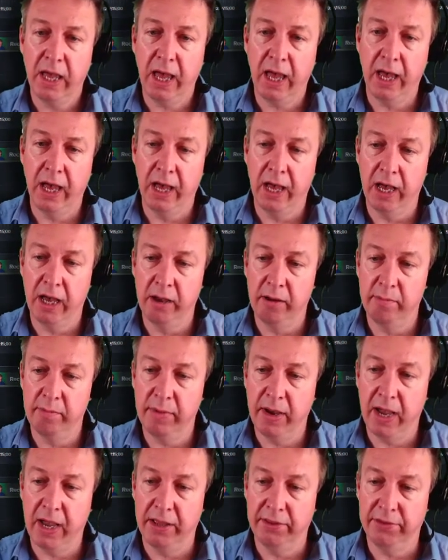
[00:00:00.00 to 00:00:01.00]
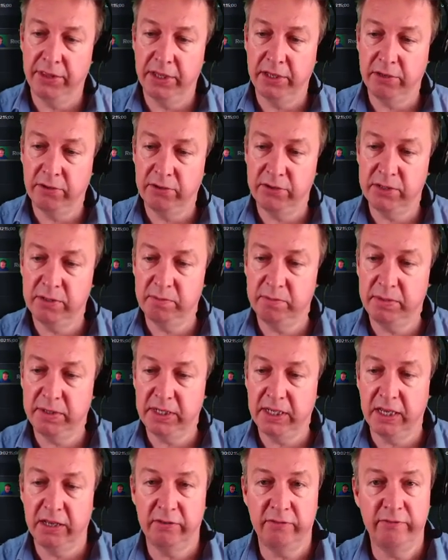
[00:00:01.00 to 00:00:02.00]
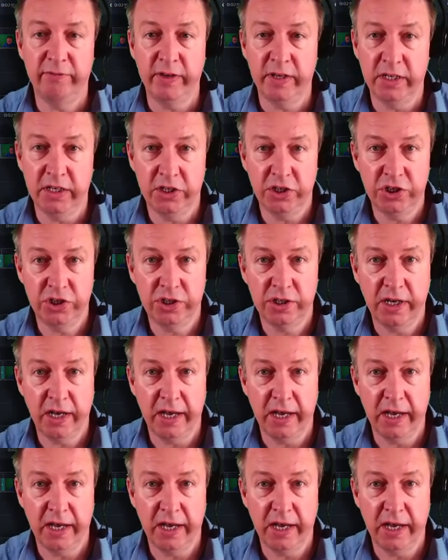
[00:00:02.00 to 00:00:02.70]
And then you simply hit finish,